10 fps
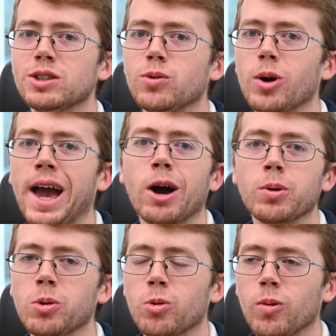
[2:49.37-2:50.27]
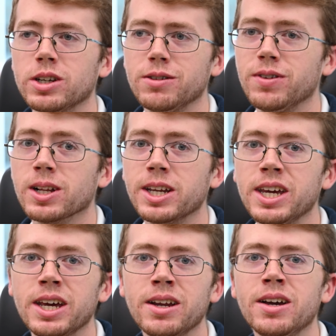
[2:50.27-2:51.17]
for how we would want to fill it
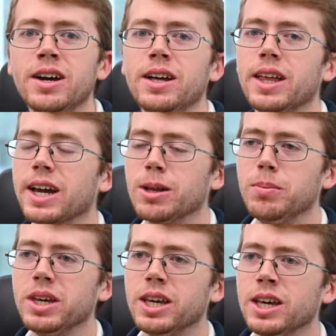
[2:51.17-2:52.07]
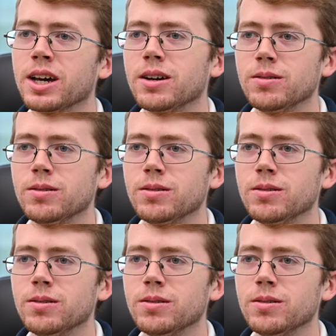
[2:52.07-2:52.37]
in. That can be